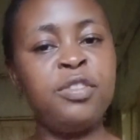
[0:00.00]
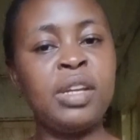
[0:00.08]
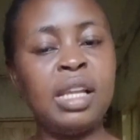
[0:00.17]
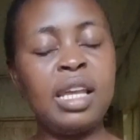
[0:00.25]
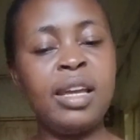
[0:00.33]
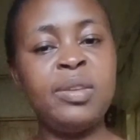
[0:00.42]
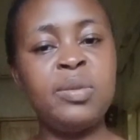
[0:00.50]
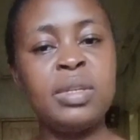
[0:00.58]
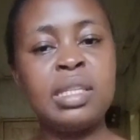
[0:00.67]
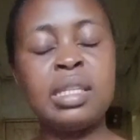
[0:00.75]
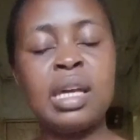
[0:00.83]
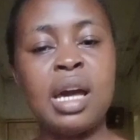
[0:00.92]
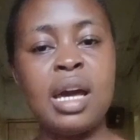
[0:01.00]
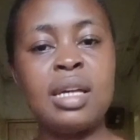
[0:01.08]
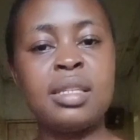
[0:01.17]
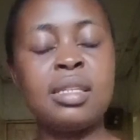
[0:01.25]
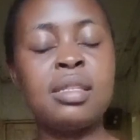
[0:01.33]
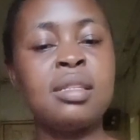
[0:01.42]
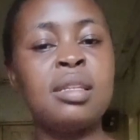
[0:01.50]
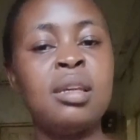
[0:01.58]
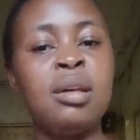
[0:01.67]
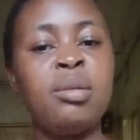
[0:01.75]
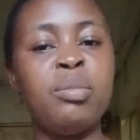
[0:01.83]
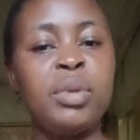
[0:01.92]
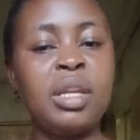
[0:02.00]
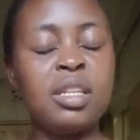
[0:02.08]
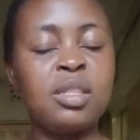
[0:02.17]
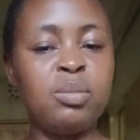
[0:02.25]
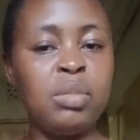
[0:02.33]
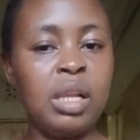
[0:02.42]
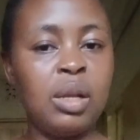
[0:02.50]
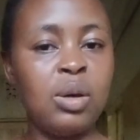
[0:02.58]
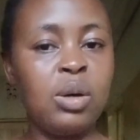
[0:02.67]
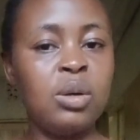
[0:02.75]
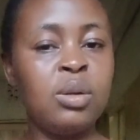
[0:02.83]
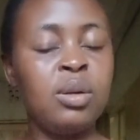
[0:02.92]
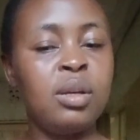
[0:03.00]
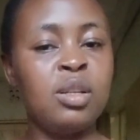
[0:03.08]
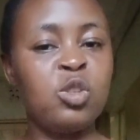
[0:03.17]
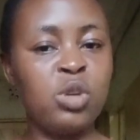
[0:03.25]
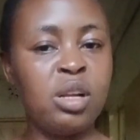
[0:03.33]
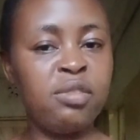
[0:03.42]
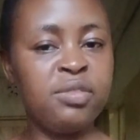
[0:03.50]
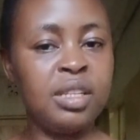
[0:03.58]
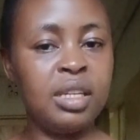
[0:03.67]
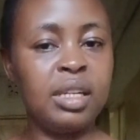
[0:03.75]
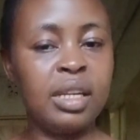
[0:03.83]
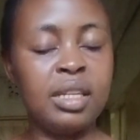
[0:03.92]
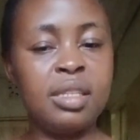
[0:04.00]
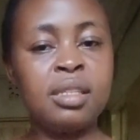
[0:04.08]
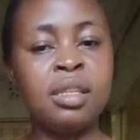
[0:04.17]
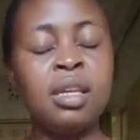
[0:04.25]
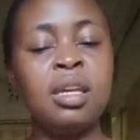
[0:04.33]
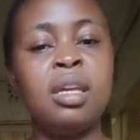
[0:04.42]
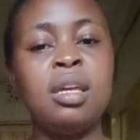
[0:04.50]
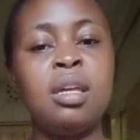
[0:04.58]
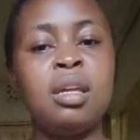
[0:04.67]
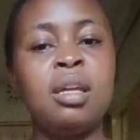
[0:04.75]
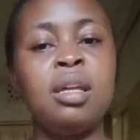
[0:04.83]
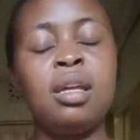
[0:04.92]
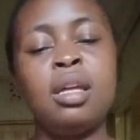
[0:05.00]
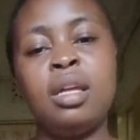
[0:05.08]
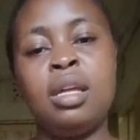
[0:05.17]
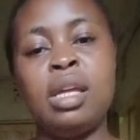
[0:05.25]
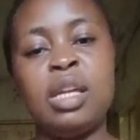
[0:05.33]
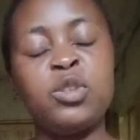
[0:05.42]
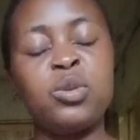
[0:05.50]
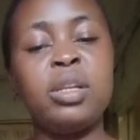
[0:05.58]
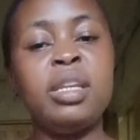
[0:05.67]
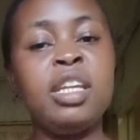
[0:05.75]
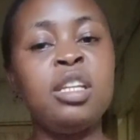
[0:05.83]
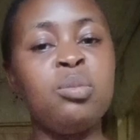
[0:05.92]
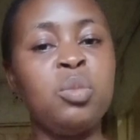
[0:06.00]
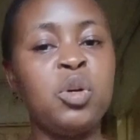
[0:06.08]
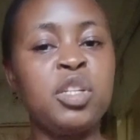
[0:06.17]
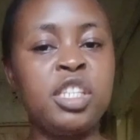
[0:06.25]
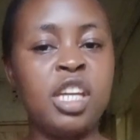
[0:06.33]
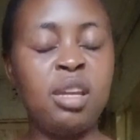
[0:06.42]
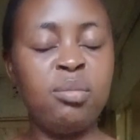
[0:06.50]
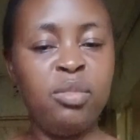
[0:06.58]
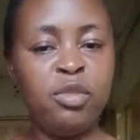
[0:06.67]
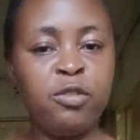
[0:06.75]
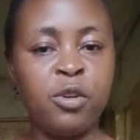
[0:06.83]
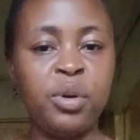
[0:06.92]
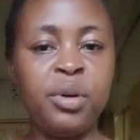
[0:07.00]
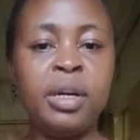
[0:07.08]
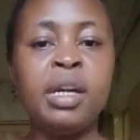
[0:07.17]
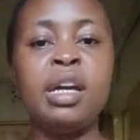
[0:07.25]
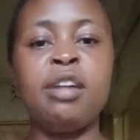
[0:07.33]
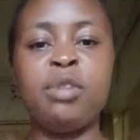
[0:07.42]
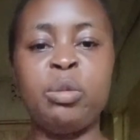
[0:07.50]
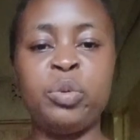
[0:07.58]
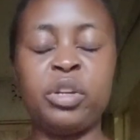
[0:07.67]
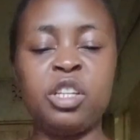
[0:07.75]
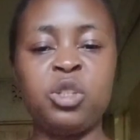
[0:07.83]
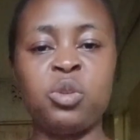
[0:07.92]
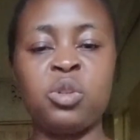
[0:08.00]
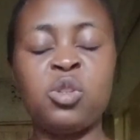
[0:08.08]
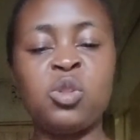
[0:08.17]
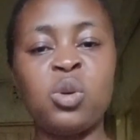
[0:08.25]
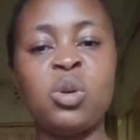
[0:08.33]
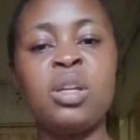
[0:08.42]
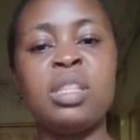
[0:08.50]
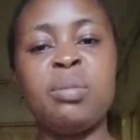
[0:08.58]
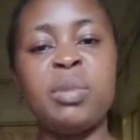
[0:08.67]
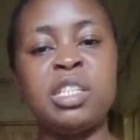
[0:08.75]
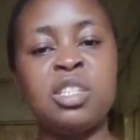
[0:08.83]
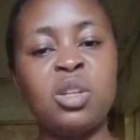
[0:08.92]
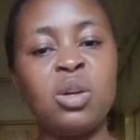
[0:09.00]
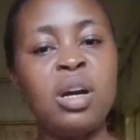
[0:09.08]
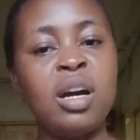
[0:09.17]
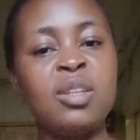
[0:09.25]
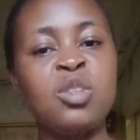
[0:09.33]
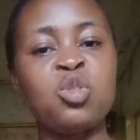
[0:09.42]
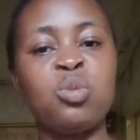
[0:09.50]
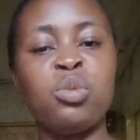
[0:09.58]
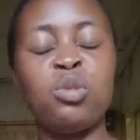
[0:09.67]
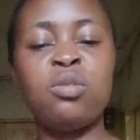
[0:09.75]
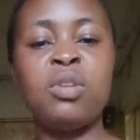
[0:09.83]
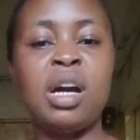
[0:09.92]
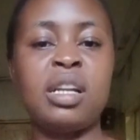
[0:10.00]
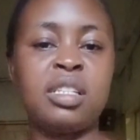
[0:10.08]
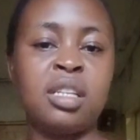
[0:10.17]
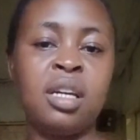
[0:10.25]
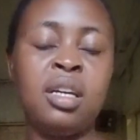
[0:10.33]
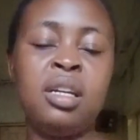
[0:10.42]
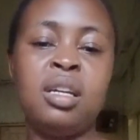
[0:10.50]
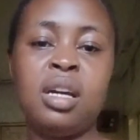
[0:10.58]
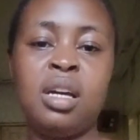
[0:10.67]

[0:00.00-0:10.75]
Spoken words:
clear juice has brix below 12 degrees, it will need more time for evaporation. So the material has to move at a